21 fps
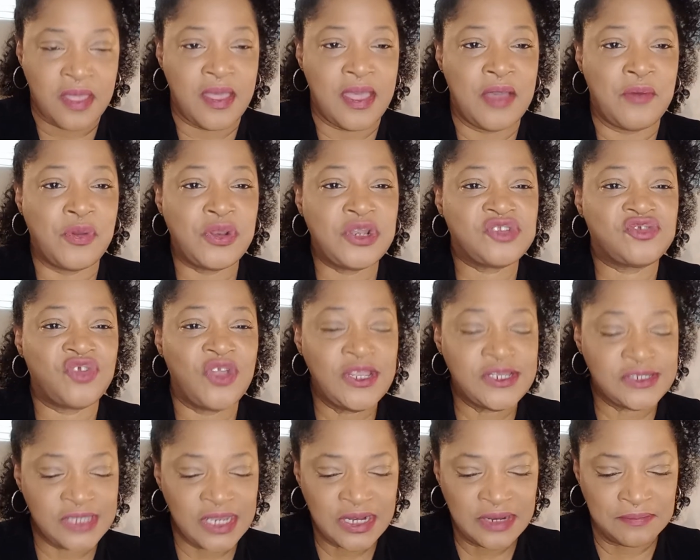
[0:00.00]
And when the
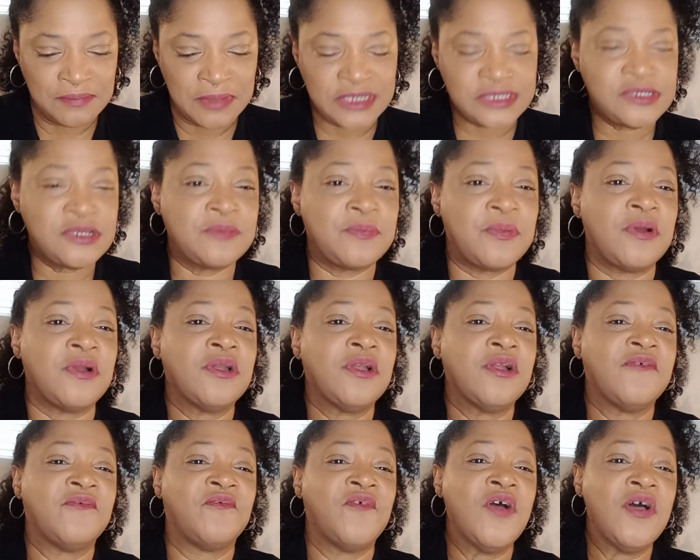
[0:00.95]
translator mess up,
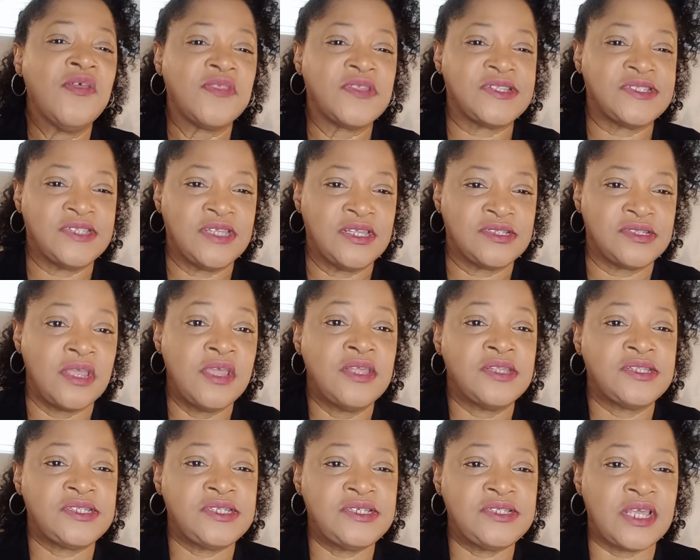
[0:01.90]
her father says,
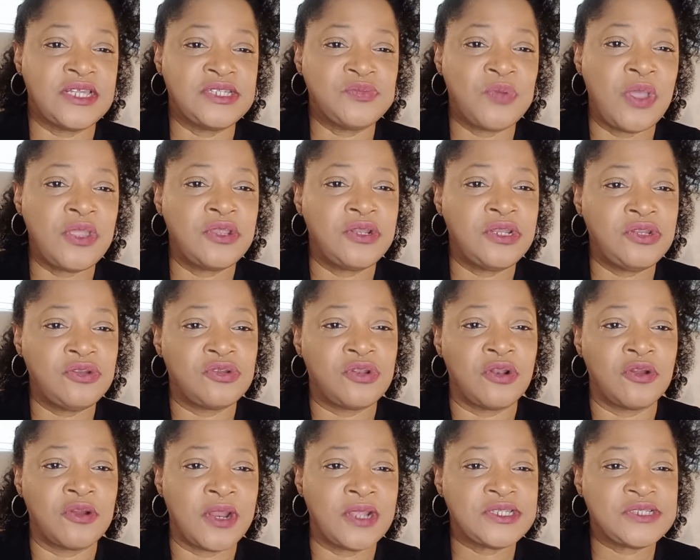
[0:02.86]
see, that's why you need to
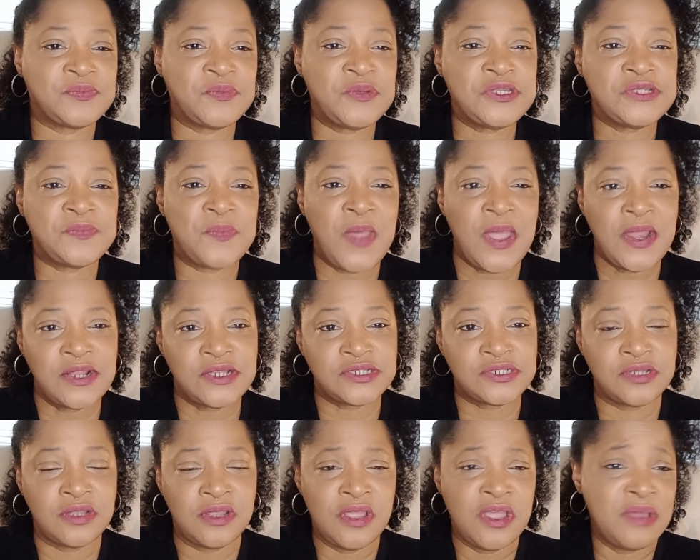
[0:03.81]
learn how to speak Spanish.